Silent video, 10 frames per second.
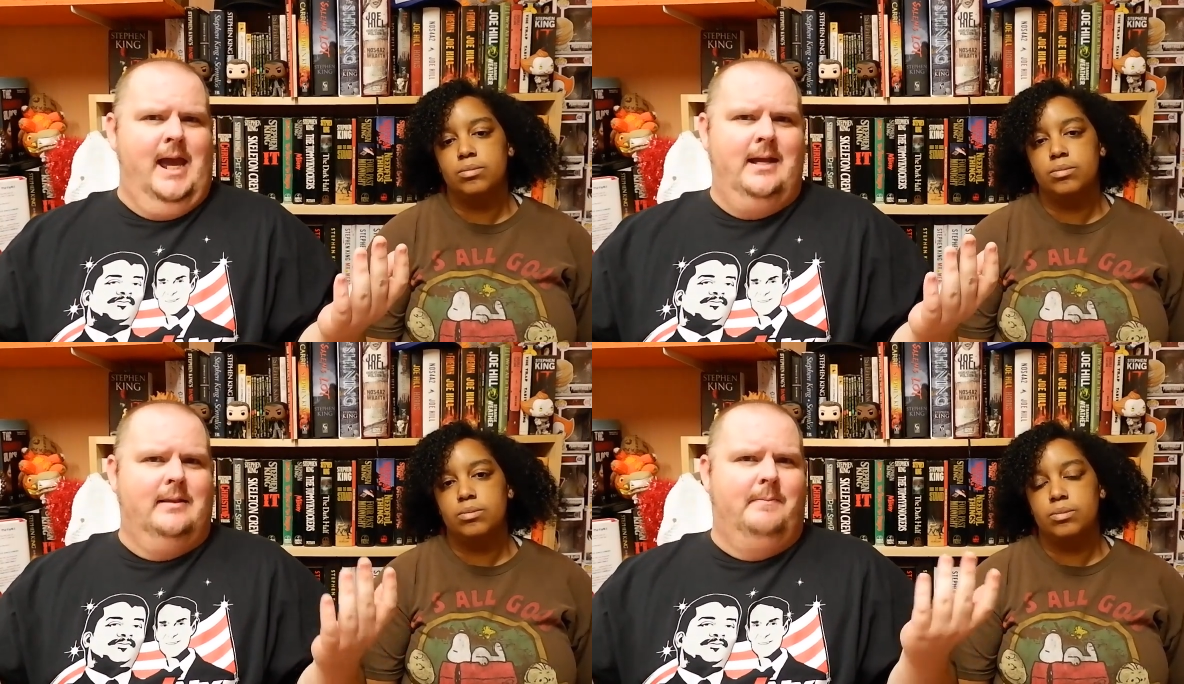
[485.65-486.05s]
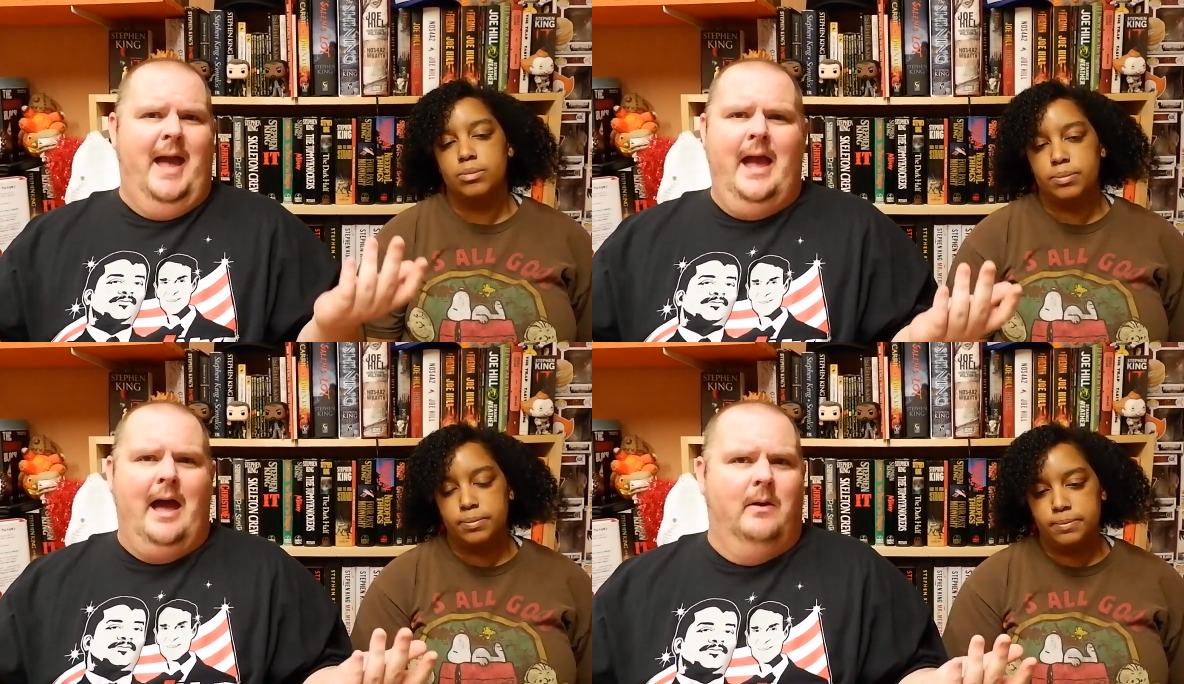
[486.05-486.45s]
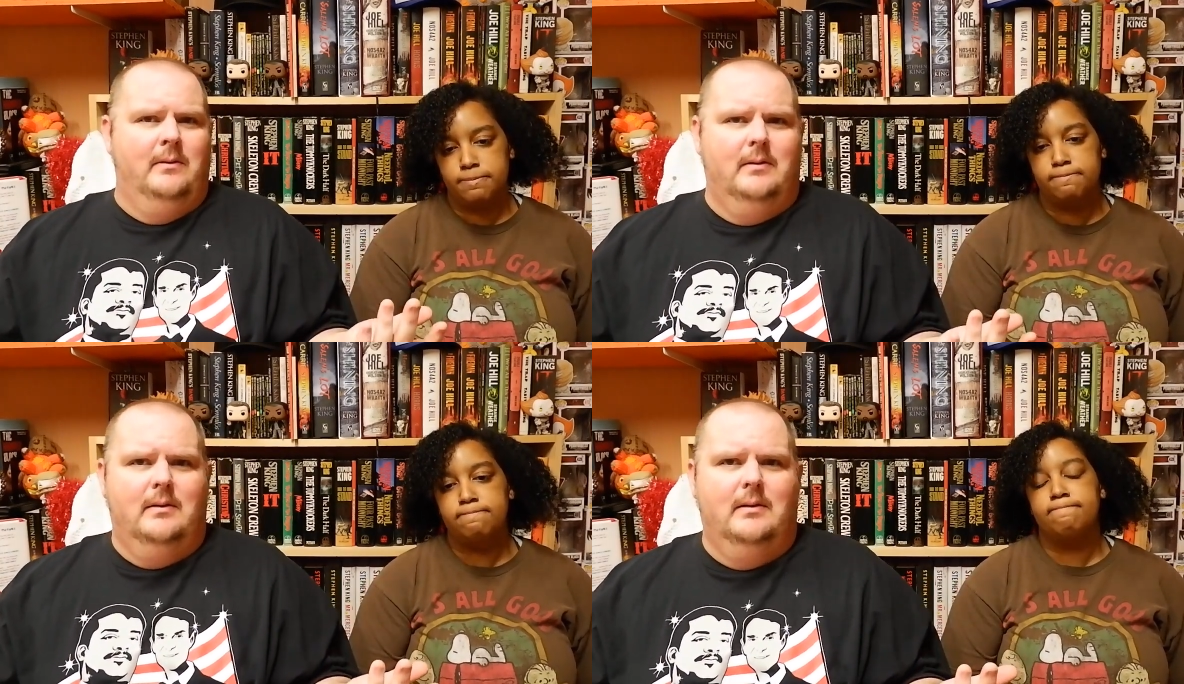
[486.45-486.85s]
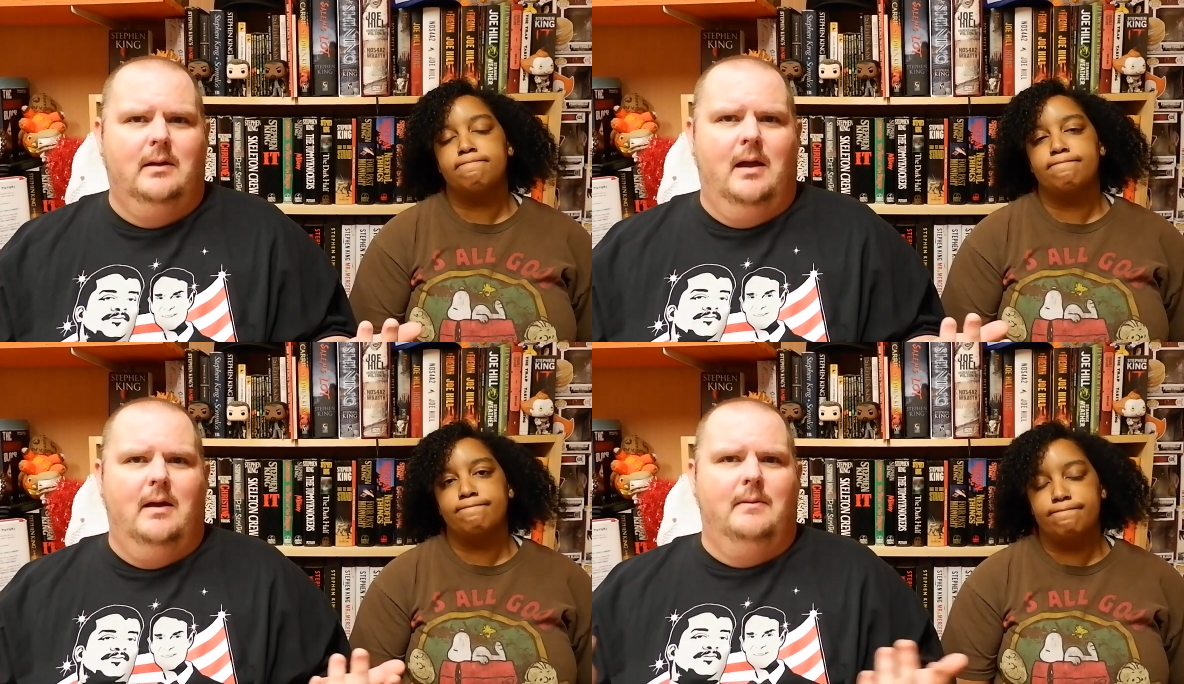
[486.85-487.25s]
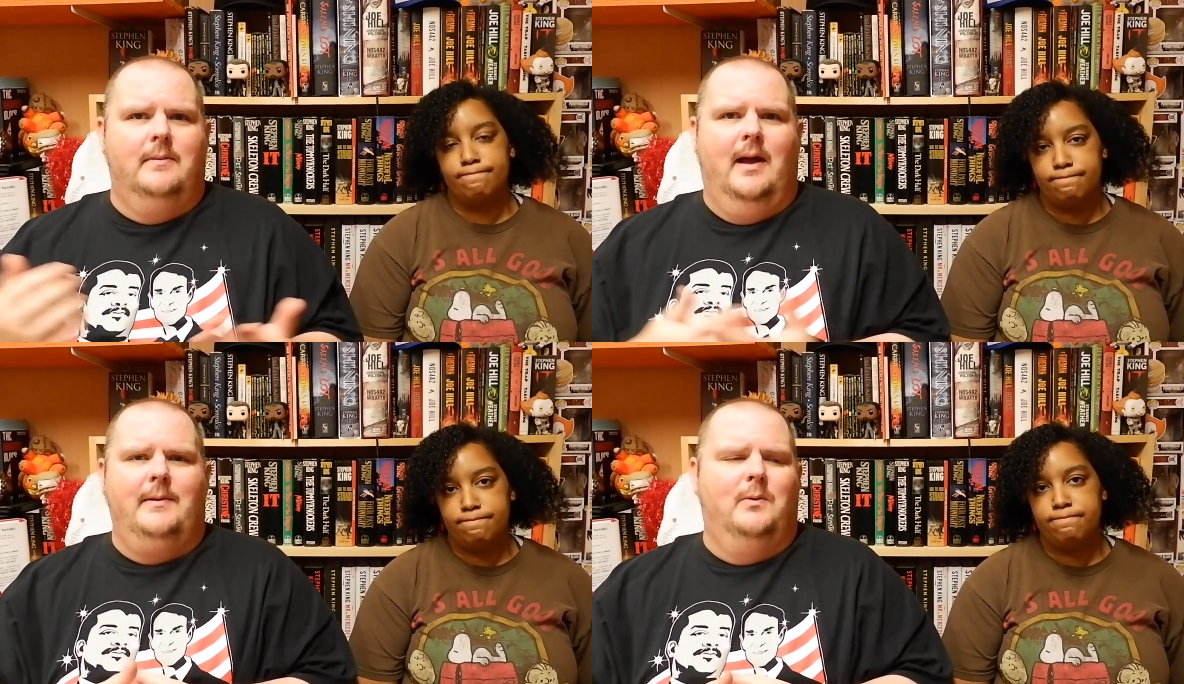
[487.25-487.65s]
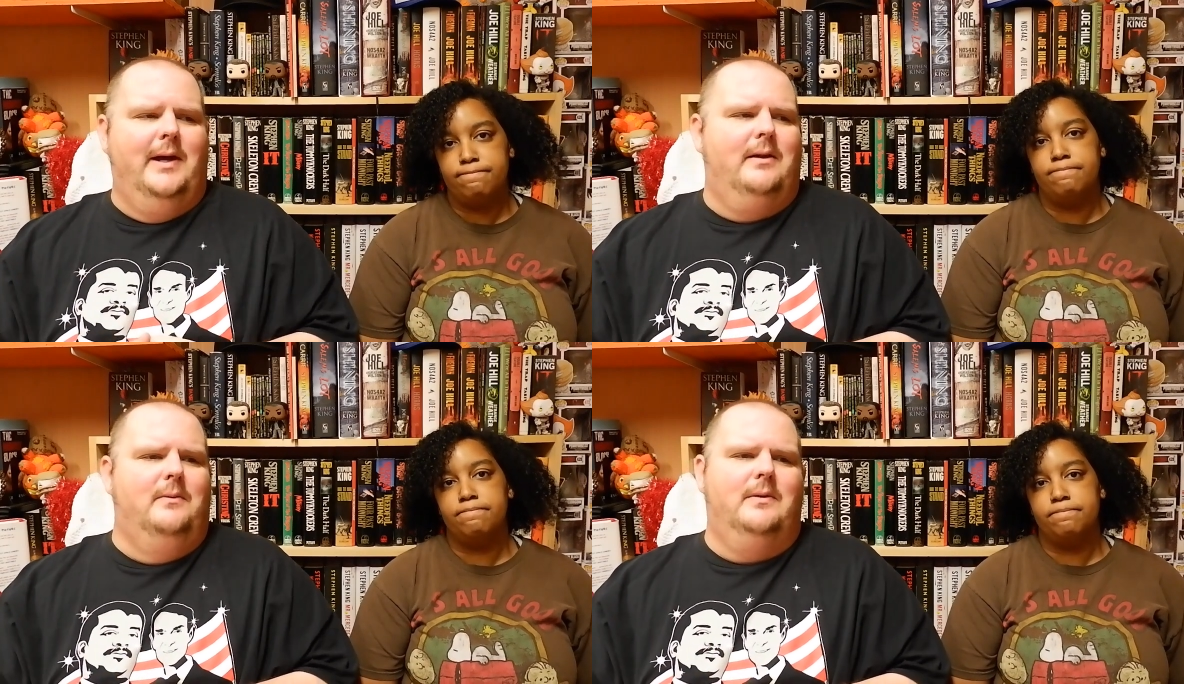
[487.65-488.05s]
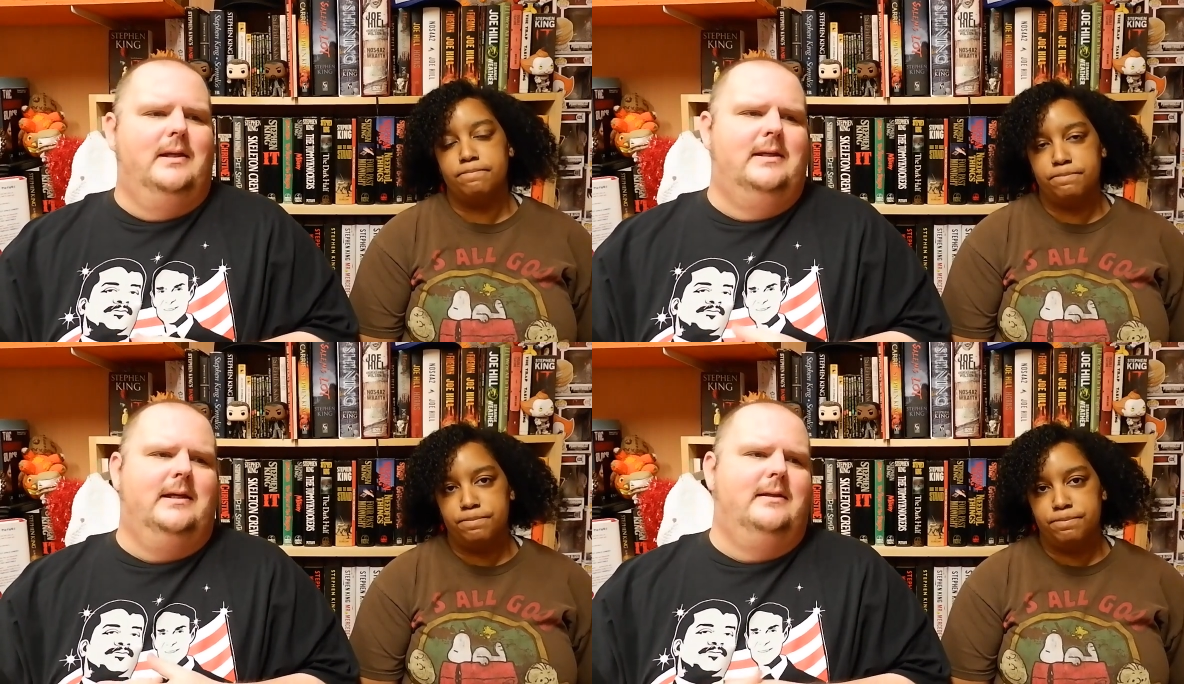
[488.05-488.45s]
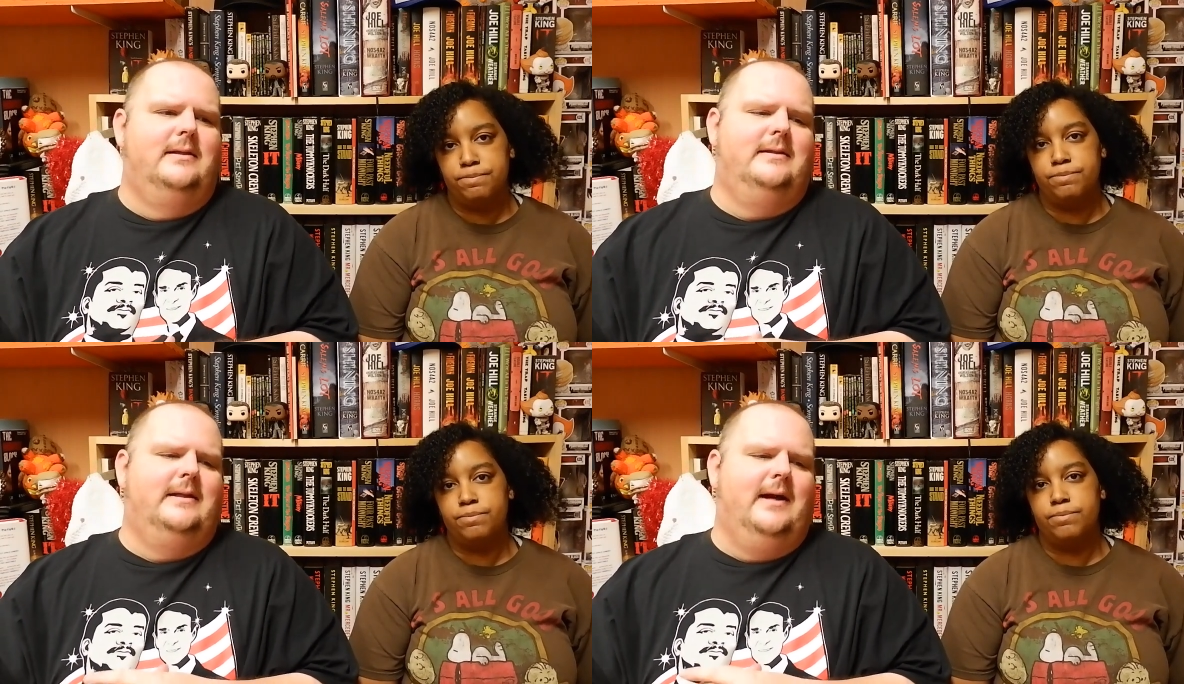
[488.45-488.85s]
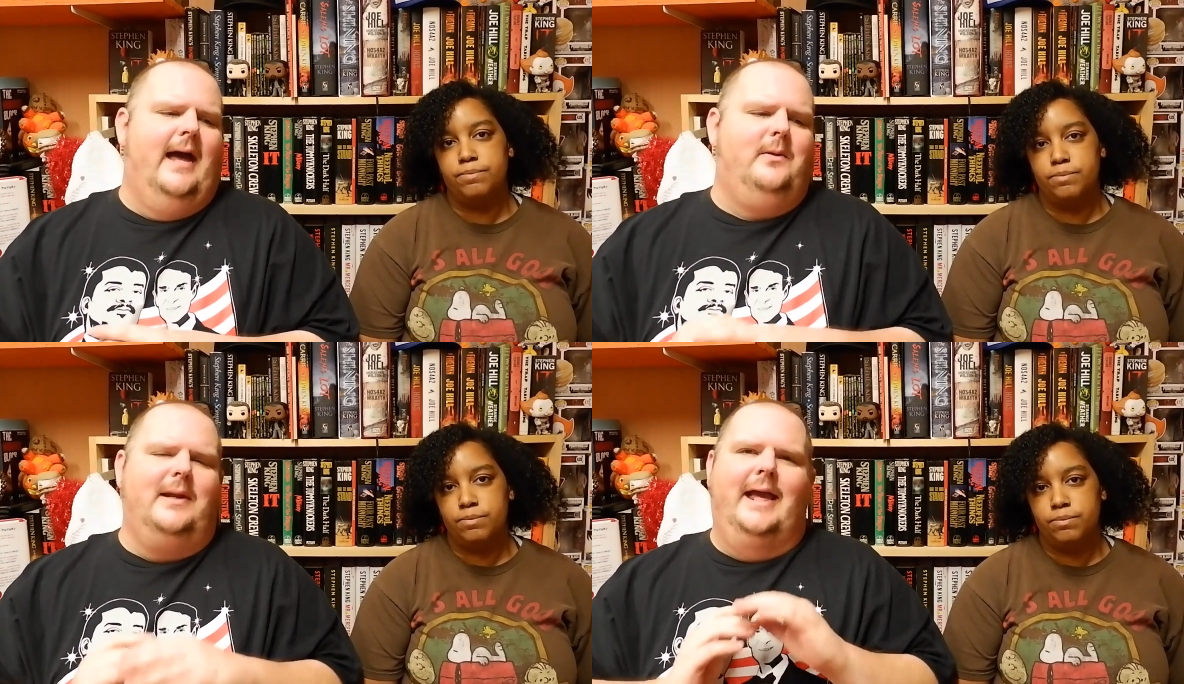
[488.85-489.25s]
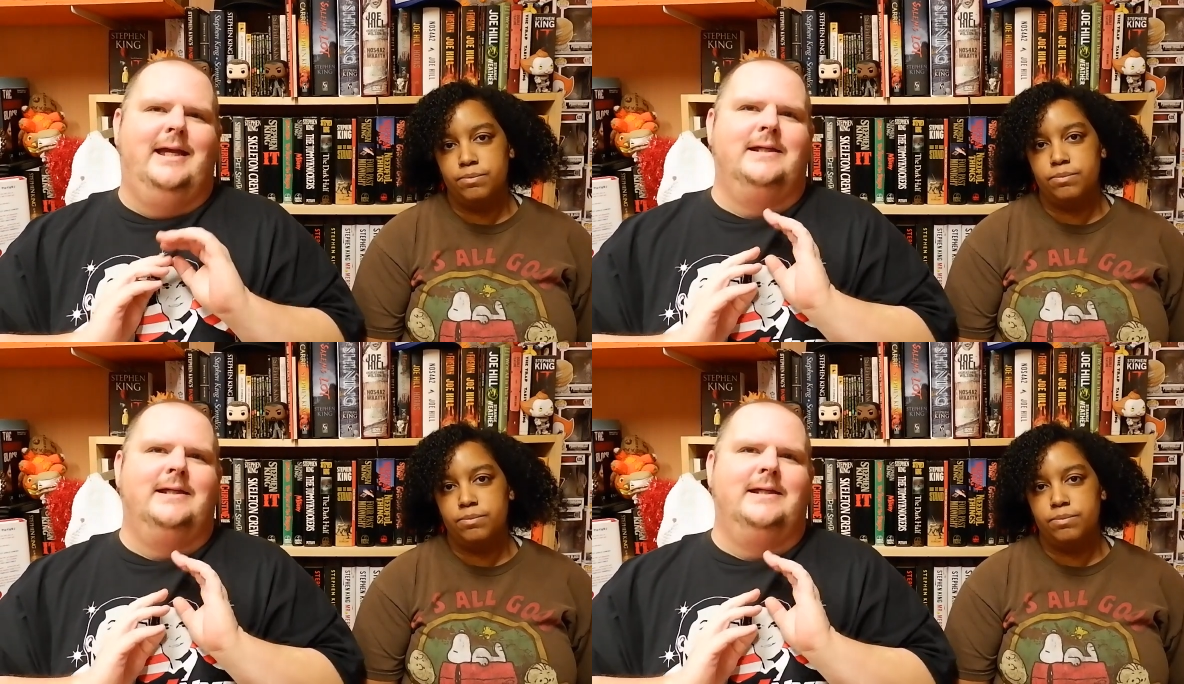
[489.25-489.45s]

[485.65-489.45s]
Speaker 1: take the payout? Um, I mean, what That I don't like